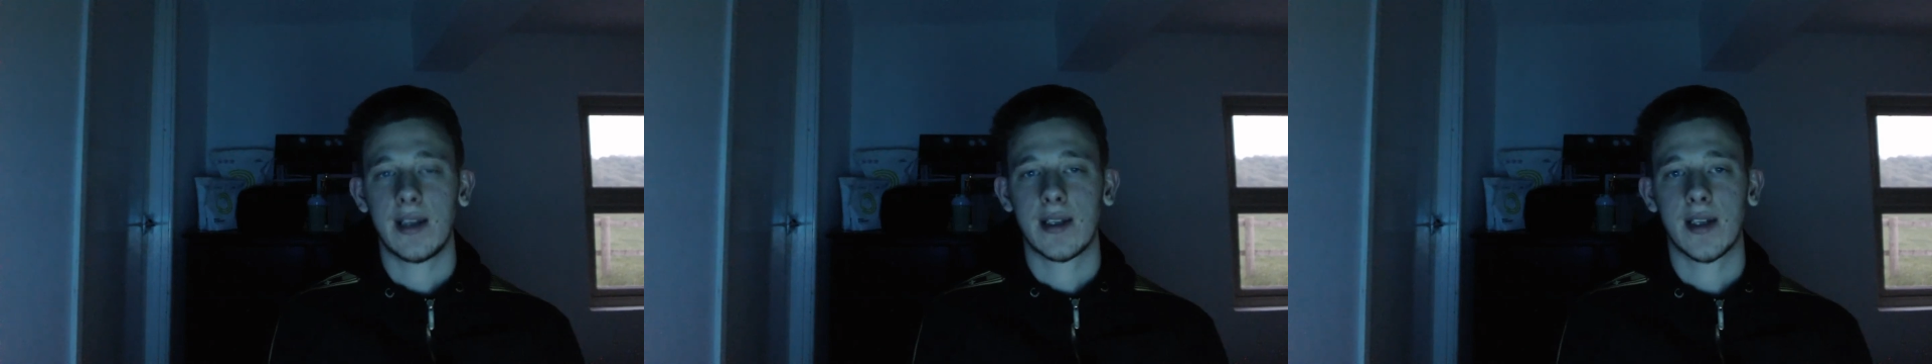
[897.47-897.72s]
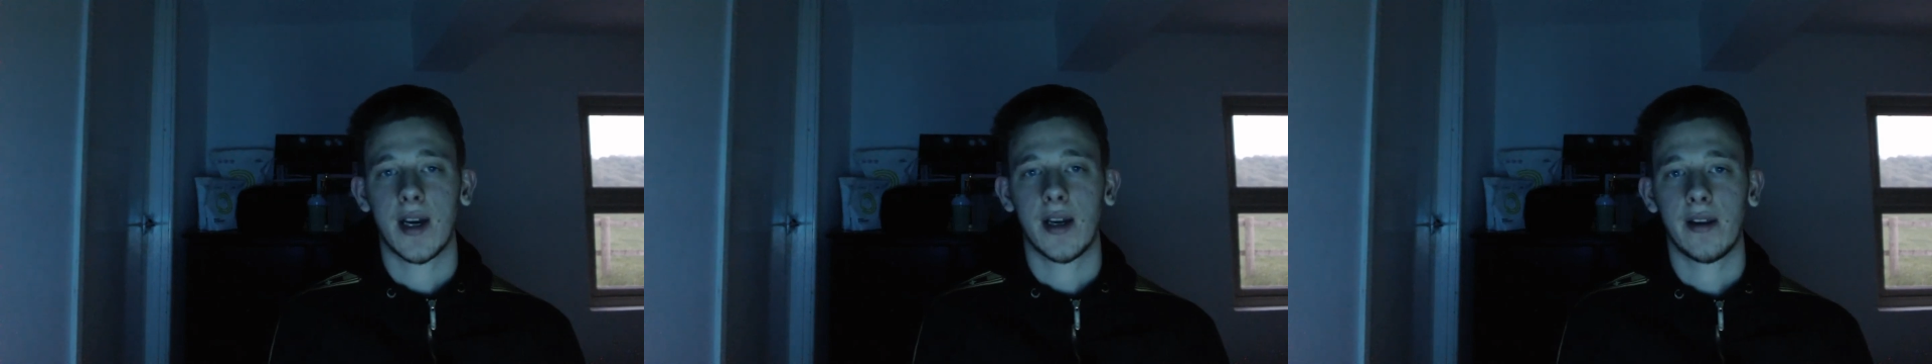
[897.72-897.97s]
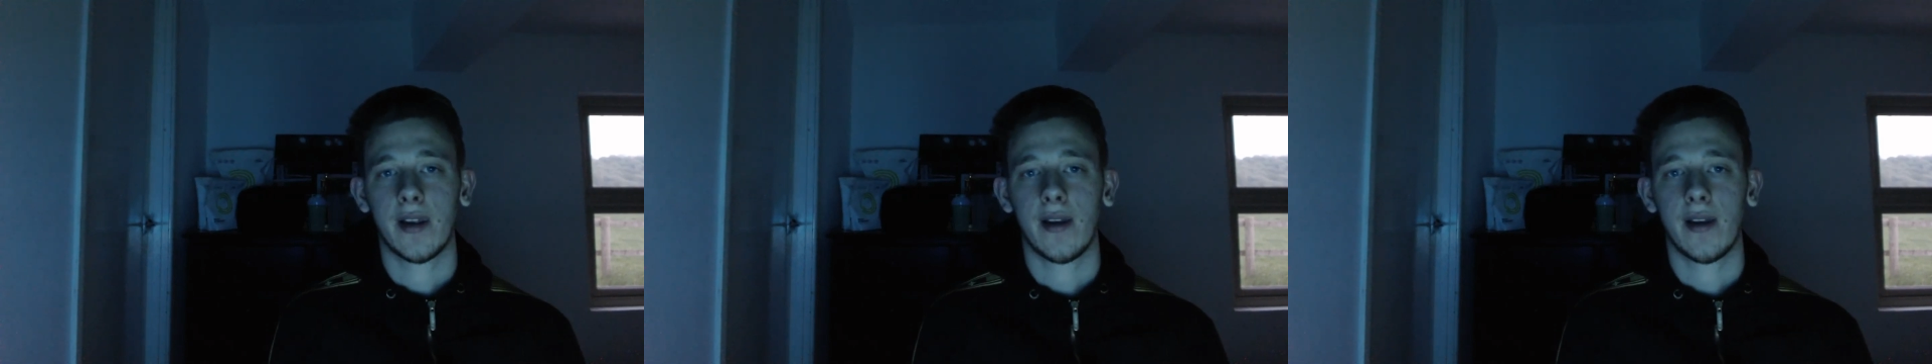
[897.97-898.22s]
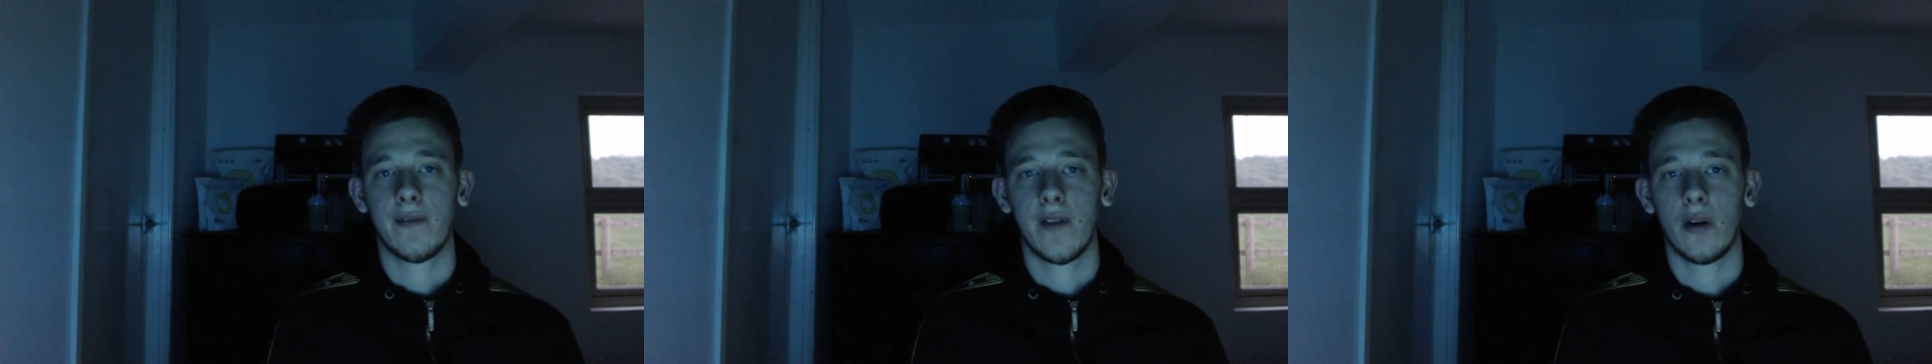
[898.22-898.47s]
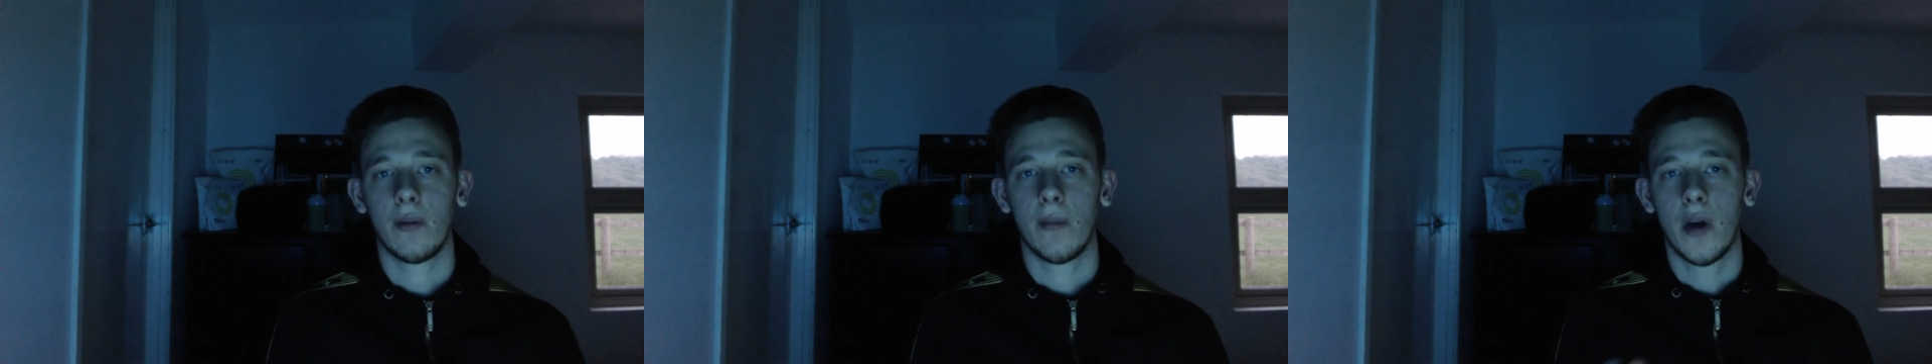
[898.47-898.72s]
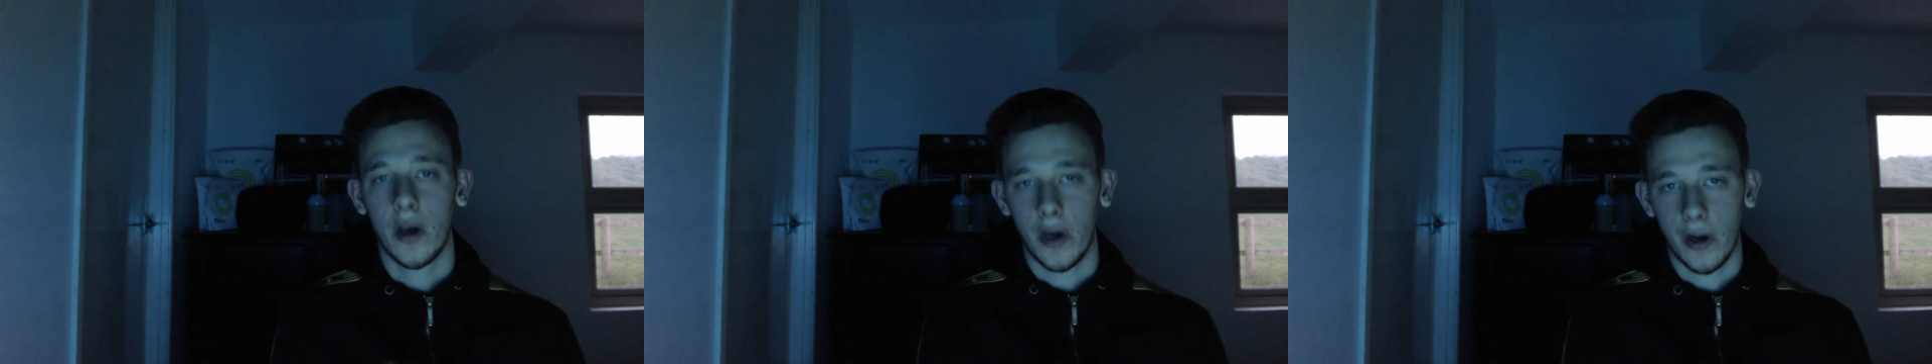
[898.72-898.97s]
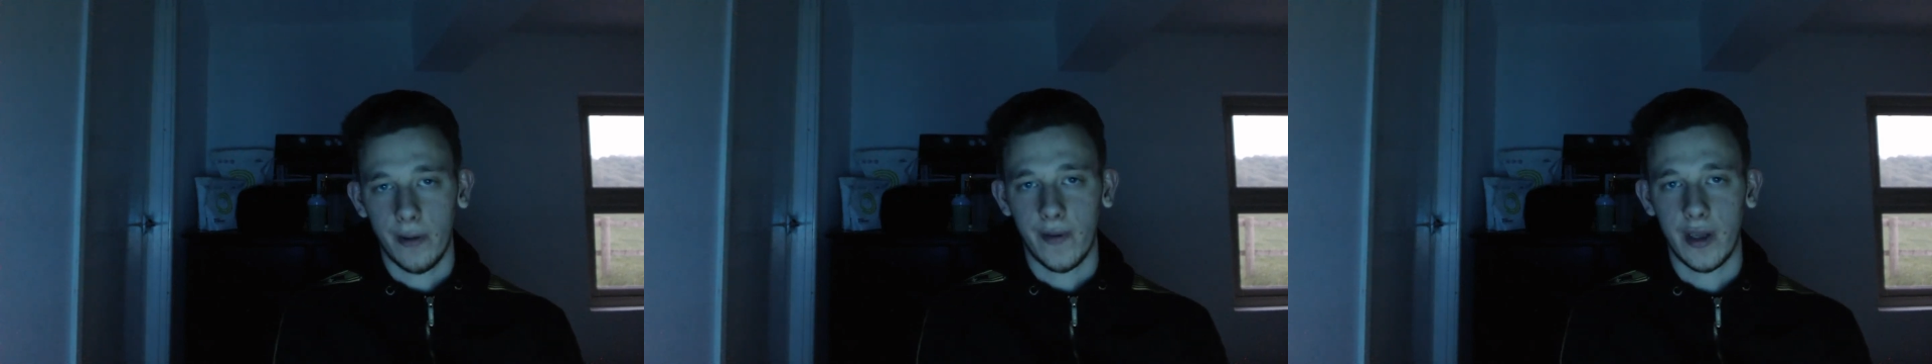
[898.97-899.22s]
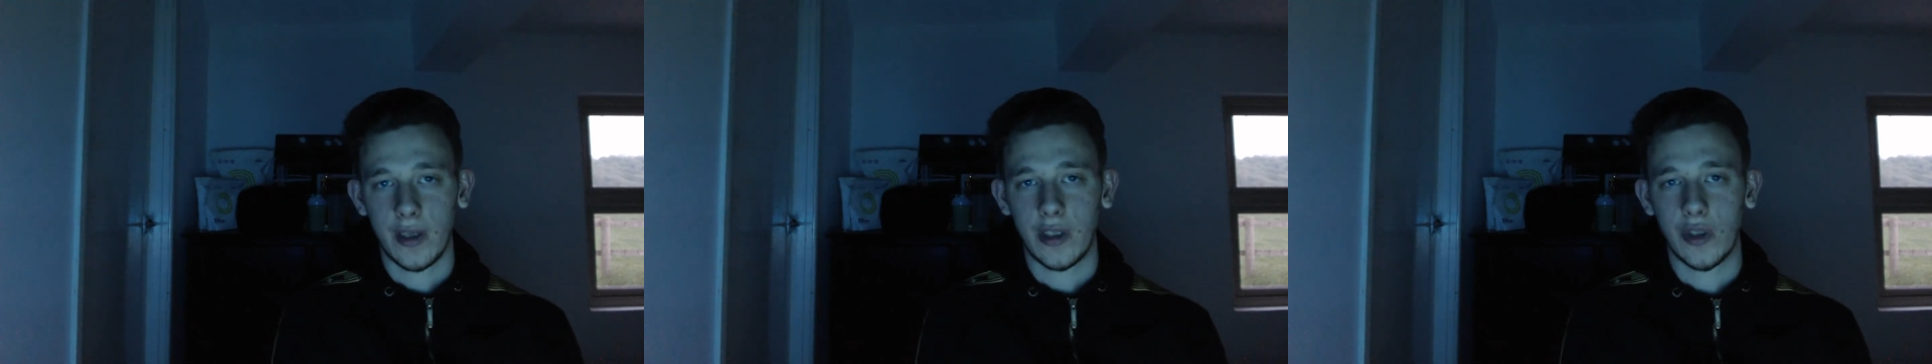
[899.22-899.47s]
in the Tiger King film.
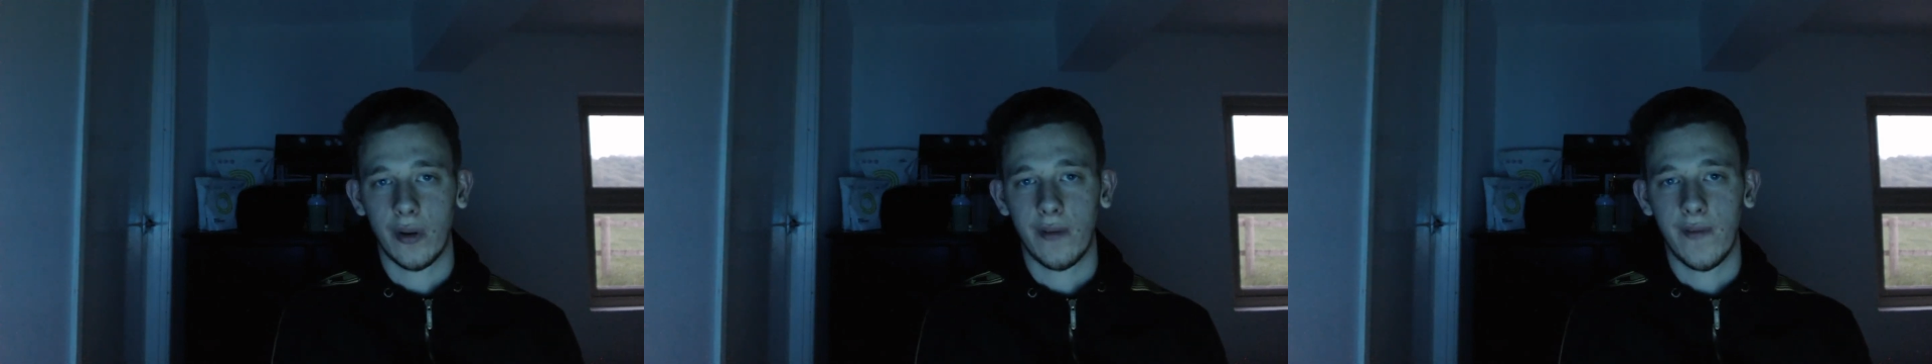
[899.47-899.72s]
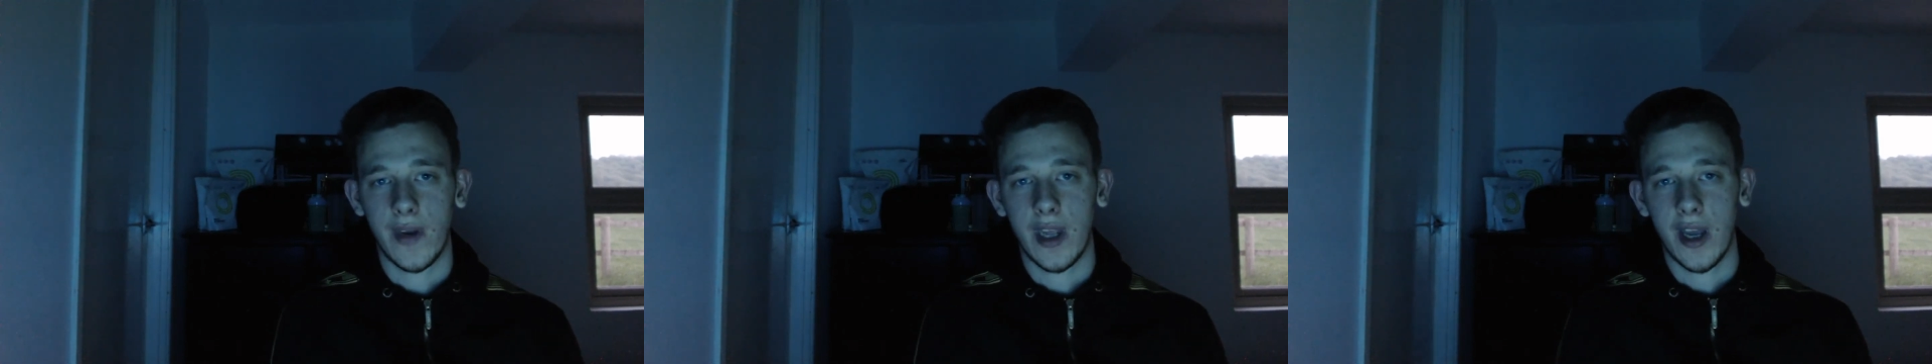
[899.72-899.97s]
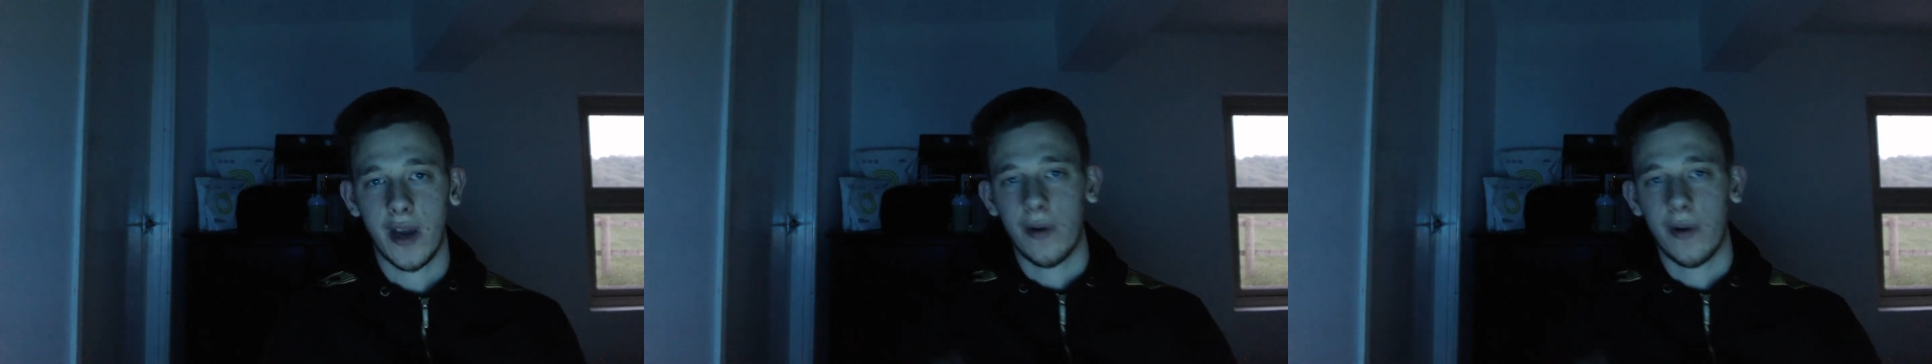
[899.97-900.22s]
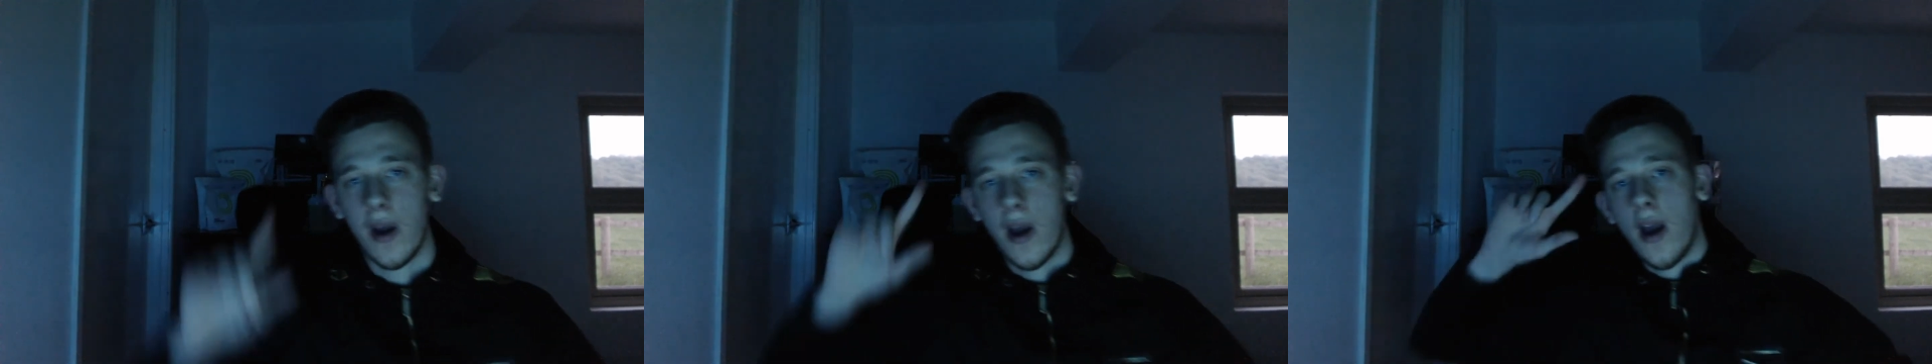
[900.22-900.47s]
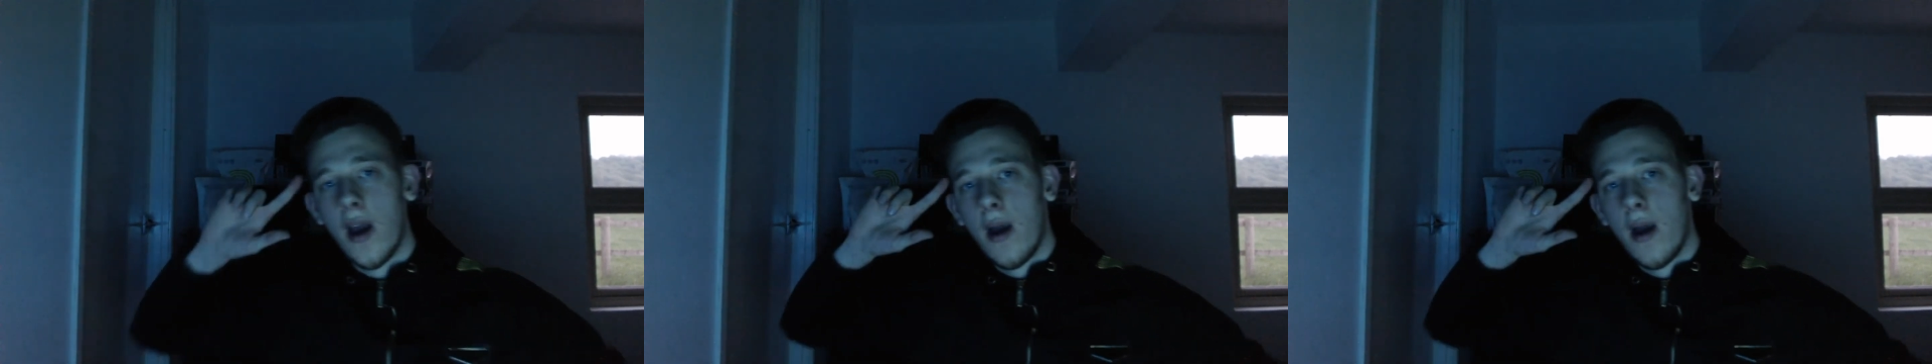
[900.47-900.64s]
Hopefully you enjoyed the video.